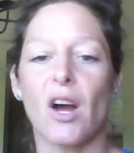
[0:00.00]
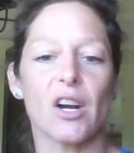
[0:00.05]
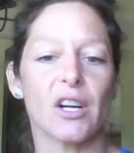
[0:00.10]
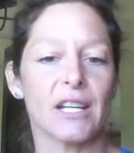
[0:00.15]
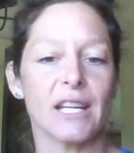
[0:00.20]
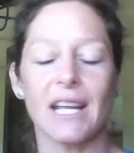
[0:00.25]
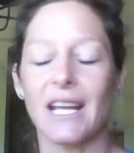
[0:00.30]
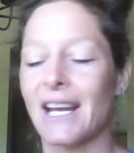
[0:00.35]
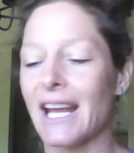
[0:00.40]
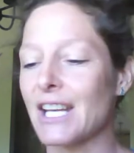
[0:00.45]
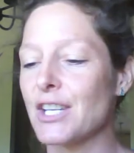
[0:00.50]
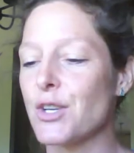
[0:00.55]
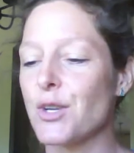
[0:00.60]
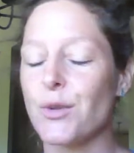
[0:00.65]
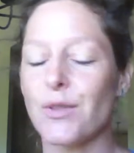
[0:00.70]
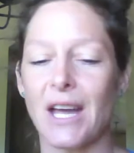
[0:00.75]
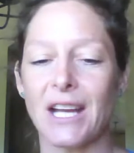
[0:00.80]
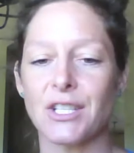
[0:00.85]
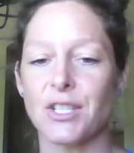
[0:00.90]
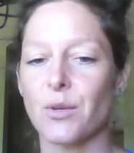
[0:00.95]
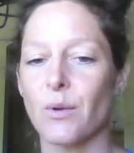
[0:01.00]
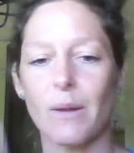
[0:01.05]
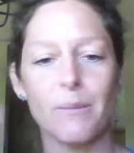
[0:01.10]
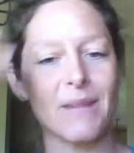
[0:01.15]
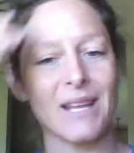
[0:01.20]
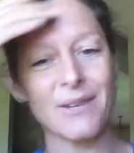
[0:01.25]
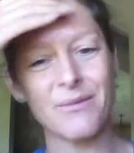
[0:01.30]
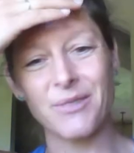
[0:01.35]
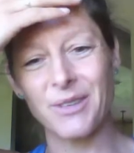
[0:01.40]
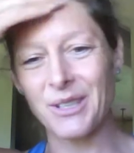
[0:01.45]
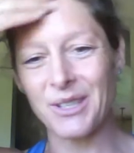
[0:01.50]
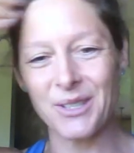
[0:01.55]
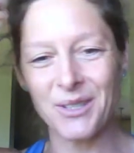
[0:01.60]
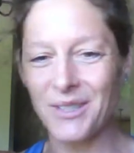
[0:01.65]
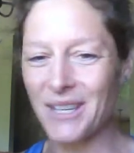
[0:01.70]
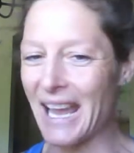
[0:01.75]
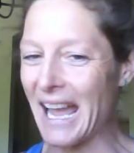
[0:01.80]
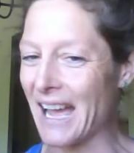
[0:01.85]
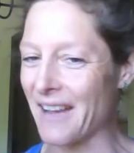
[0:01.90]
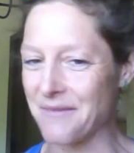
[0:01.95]
already, and I knew that too. I'm like, for you
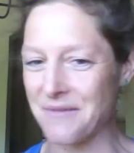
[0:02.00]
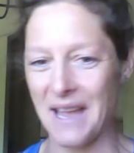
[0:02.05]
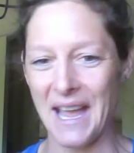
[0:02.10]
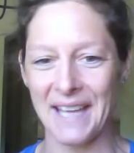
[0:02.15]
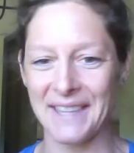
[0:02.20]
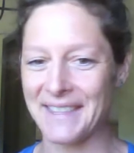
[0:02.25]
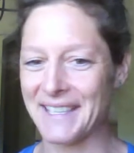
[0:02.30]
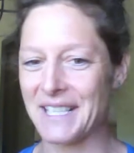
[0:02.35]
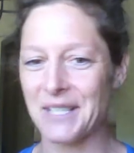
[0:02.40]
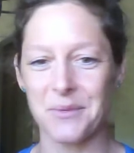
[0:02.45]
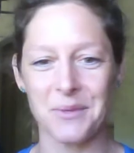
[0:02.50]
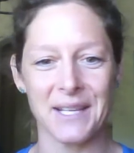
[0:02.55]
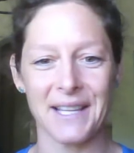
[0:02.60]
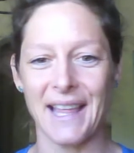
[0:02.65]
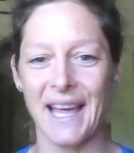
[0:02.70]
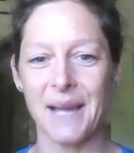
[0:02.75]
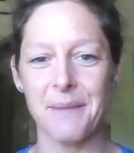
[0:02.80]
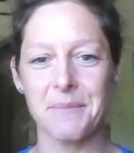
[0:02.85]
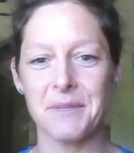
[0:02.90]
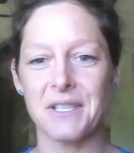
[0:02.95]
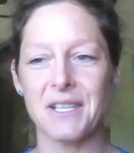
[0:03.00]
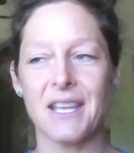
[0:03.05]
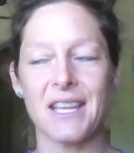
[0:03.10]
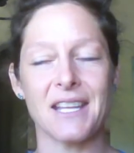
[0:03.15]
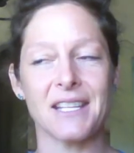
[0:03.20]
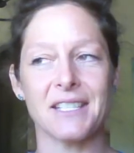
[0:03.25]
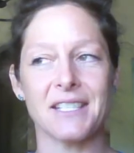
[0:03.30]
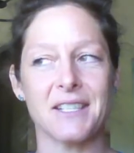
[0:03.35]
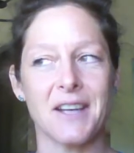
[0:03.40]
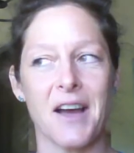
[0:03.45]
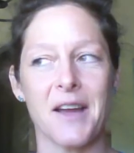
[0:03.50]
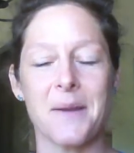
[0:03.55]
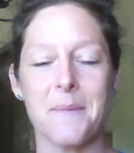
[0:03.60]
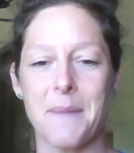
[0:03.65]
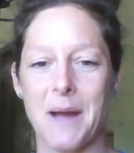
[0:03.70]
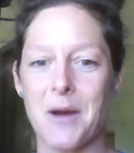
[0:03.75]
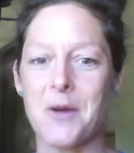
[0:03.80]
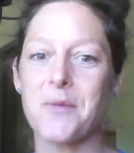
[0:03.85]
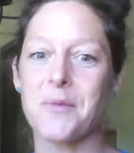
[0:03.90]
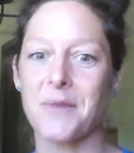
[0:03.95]
to have had this relapse, it's not
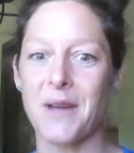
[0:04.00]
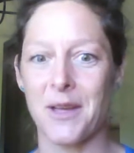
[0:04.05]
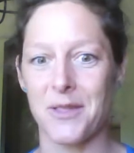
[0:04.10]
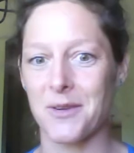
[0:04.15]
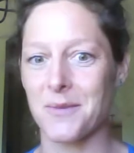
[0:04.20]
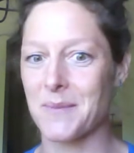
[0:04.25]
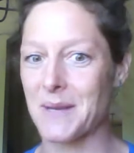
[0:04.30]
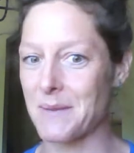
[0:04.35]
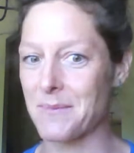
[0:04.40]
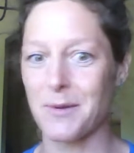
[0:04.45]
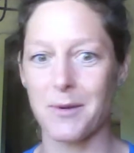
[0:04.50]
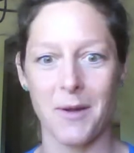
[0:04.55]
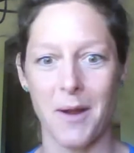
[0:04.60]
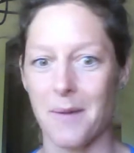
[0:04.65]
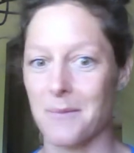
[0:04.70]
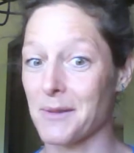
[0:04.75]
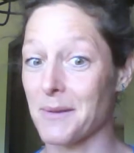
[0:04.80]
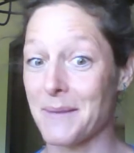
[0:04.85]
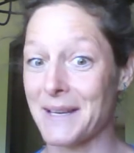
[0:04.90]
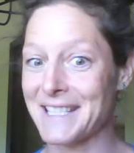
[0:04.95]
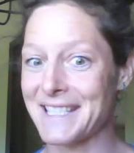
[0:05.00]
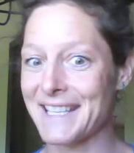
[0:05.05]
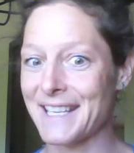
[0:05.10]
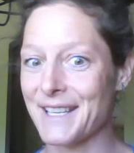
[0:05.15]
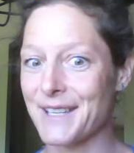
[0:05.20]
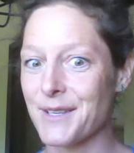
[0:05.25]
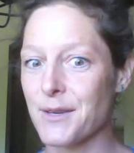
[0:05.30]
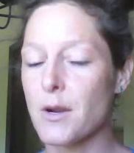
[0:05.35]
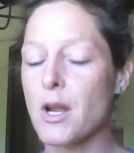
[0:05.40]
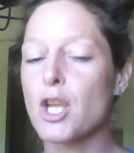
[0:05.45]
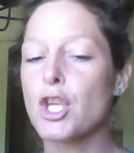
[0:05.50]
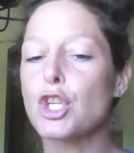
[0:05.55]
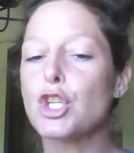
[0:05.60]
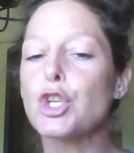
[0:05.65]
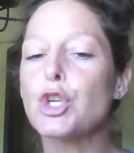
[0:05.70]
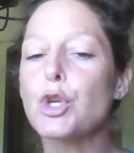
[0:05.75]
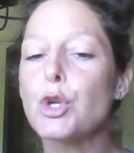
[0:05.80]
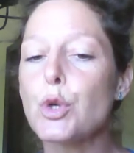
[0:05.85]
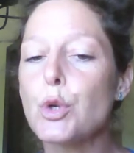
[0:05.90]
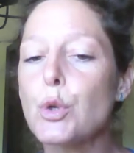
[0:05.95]
about other people complimenting you.
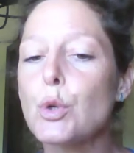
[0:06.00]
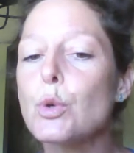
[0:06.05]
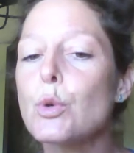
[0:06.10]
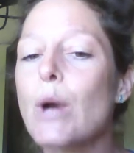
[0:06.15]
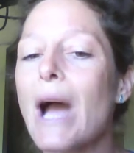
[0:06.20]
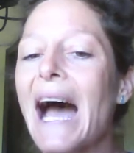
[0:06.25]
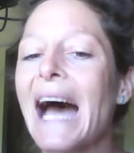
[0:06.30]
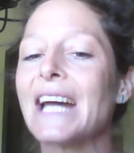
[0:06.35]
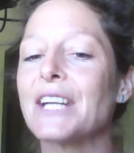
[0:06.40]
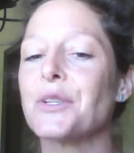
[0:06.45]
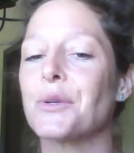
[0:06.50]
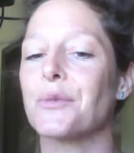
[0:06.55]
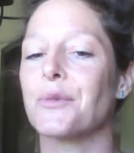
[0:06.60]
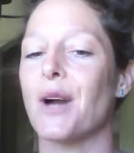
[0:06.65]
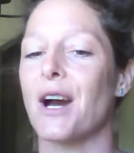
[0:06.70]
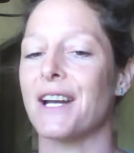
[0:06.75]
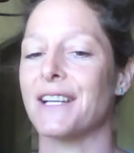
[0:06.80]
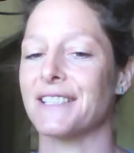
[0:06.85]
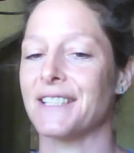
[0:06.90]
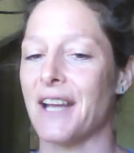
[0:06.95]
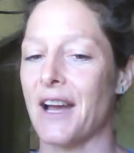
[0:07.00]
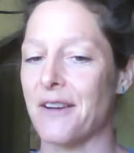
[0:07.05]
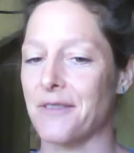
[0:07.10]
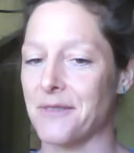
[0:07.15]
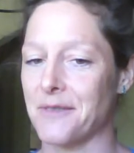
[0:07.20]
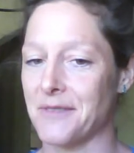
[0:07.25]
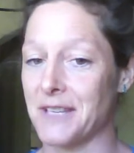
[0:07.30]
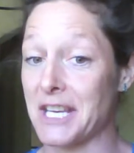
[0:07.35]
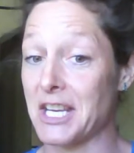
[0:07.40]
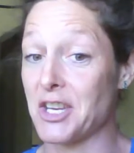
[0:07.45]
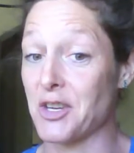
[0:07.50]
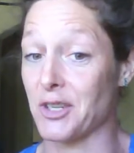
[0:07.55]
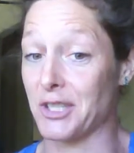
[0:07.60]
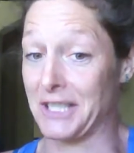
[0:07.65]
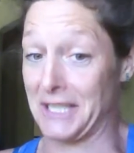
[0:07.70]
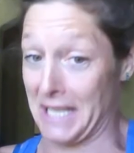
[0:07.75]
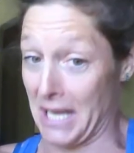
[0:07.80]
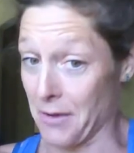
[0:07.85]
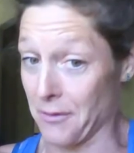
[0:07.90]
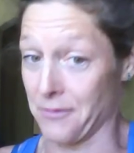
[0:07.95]
You had to have gotten off of it
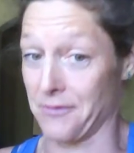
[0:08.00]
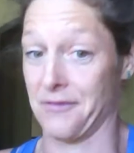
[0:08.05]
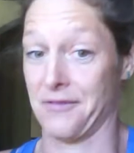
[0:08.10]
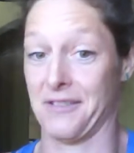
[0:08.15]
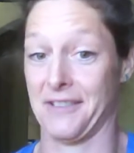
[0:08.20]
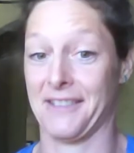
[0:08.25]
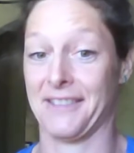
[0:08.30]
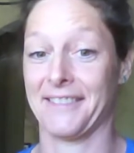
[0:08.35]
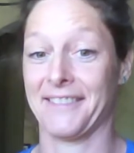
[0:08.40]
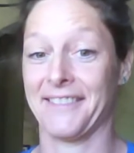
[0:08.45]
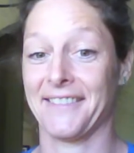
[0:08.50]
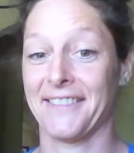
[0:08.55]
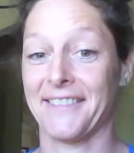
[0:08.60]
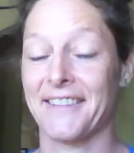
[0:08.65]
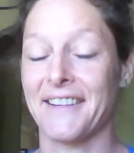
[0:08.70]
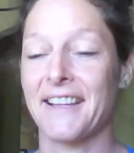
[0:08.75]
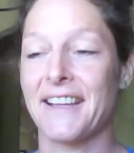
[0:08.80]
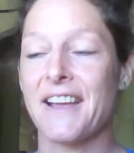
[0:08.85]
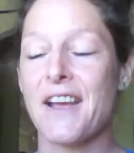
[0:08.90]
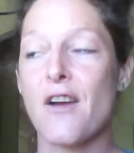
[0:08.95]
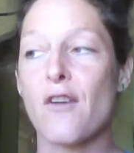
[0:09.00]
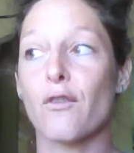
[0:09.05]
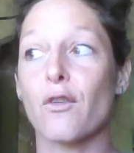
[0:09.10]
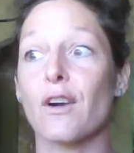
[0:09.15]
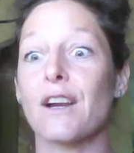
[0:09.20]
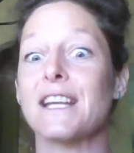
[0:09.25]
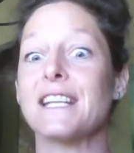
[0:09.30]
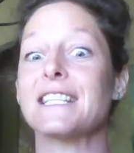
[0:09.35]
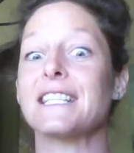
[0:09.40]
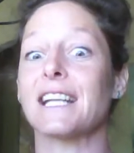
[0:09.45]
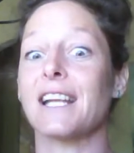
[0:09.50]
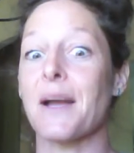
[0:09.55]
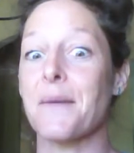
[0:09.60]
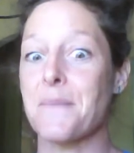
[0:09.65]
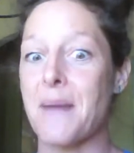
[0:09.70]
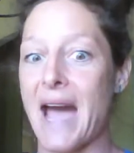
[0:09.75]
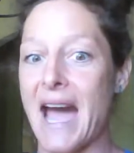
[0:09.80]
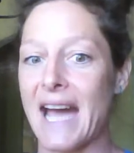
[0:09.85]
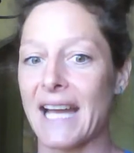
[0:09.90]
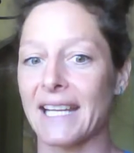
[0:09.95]
yourself. Yeah. For it to come
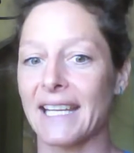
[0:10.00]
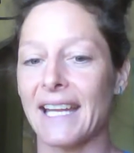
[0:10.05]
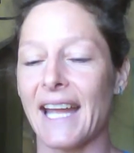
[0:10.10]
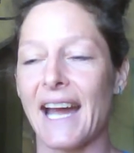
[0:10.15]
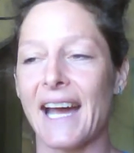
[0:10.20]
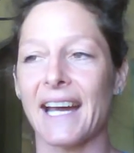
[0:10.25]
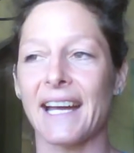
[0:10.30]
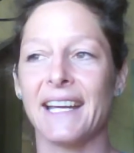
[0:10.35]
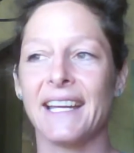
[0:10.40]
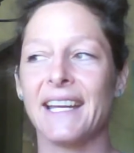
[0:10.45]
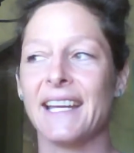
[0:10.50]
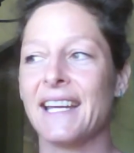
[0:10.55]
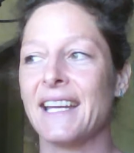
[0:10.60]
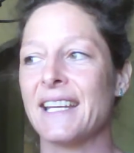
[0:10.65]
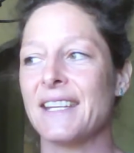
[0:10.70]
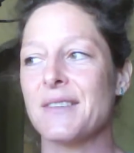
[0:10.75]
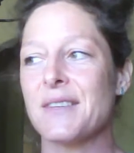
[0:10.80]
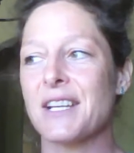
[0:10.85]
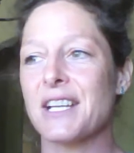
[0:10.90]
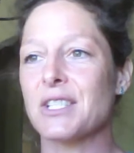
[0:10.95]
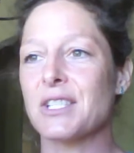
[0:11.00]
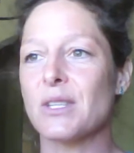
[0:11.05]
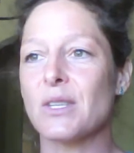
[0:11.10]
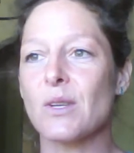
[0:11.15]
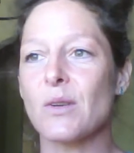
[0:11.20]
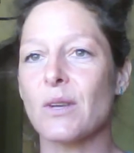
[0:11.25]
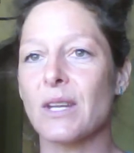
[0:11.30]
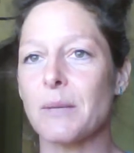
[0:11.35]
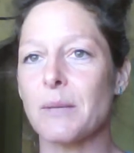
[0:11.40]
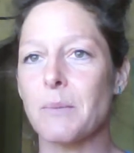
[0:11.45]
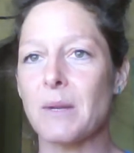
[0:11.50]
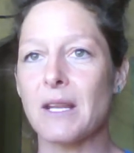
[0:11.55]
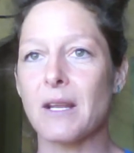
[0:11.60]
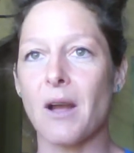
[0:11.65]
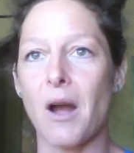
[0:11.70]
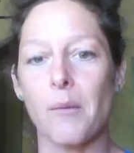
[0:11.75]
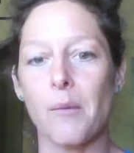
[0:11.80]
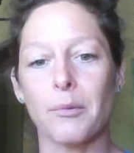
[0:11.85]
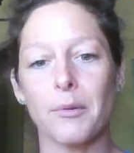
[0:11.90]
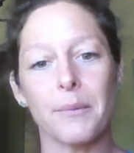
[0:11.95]
back. Yeah. Because you can be
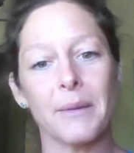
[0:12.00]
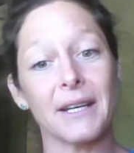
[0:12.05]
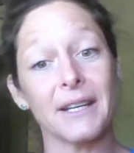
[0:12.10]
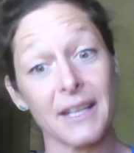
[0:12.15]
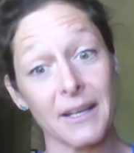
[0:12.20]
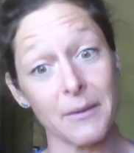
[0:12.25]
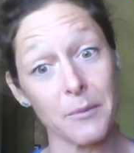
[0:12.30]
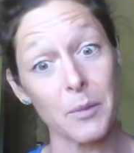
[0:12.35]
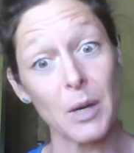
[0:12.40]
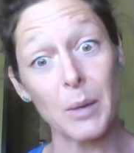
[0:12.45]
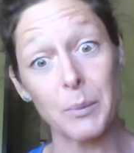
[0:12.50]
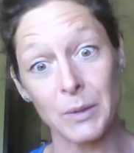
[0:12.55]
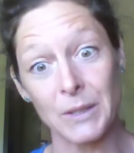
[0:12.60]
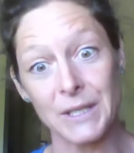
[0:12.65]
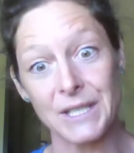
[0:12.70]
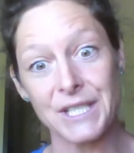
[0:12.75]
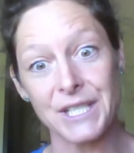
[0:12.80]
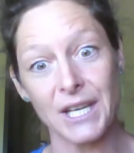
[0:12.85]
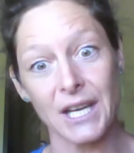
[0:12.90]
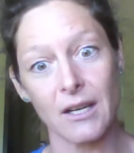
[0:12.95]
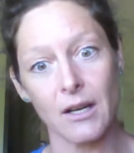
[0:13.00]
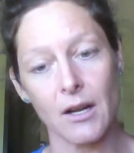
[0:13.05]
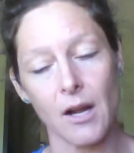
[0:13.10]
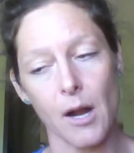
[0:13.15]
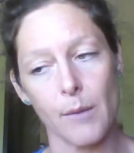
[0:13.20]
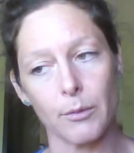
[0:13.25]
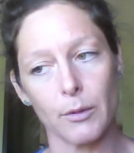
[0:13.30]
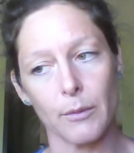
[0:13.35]
complimented and appreciate a